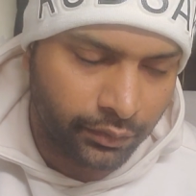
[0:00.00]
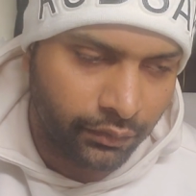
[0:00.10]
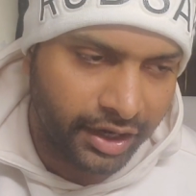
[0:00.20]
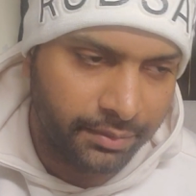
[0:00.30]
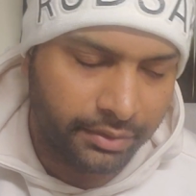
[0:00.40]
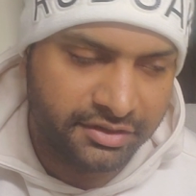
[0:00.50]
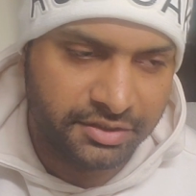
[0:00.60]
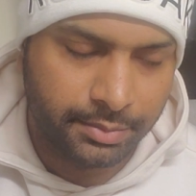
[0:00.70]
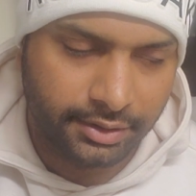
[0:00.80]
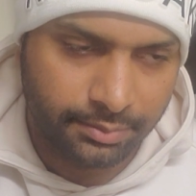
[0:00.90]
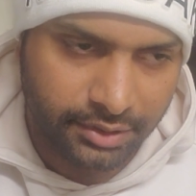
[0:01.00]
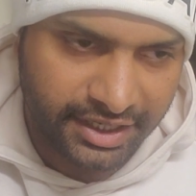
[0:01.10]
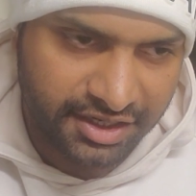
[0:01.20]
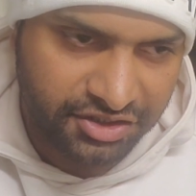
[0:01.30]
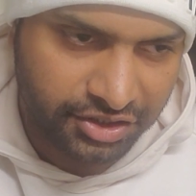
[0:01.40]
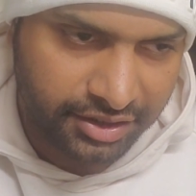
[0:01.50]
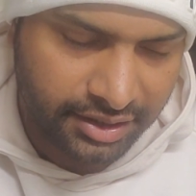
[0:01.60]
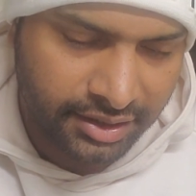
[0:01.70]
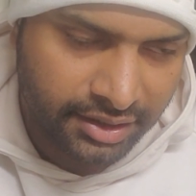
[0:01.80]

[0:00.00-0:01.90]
provide principal protection